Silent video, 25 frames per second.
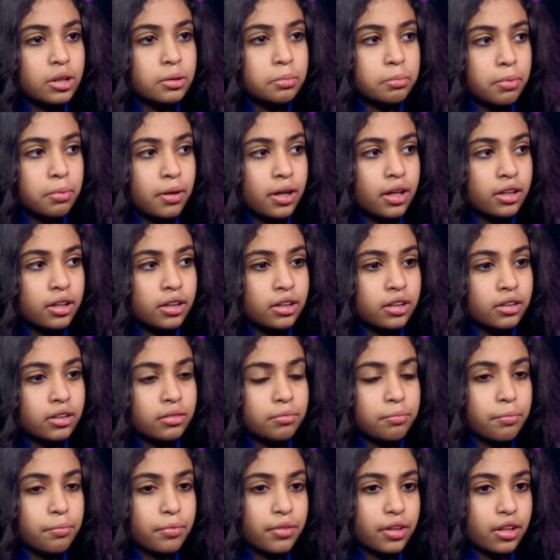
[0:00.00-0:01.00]
back
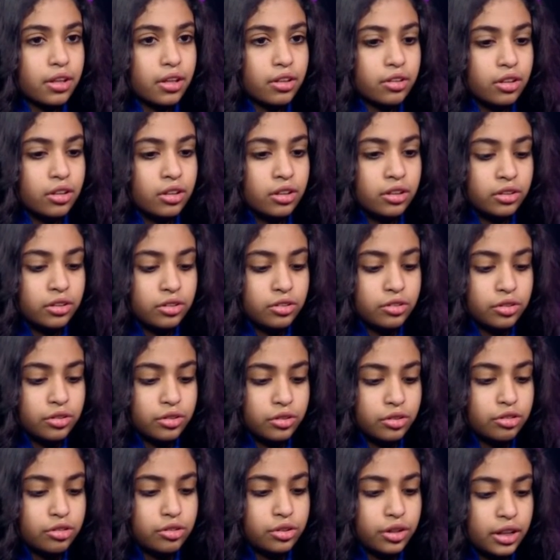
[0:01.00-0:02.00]
into
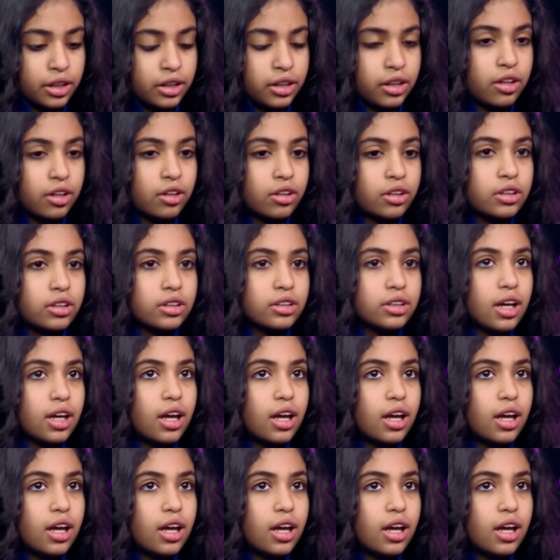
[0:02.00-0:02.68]
training on it,